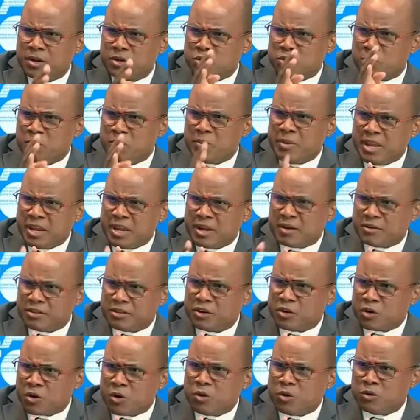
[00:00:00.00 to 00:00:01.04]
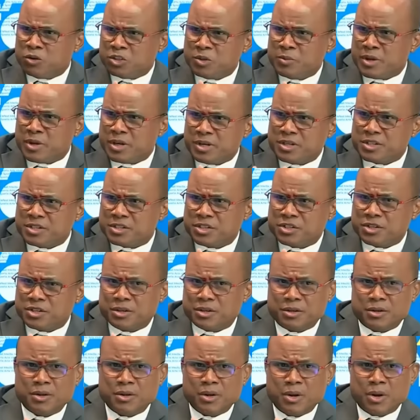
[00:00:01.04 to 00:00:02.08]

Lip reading: to make their ultimate decision.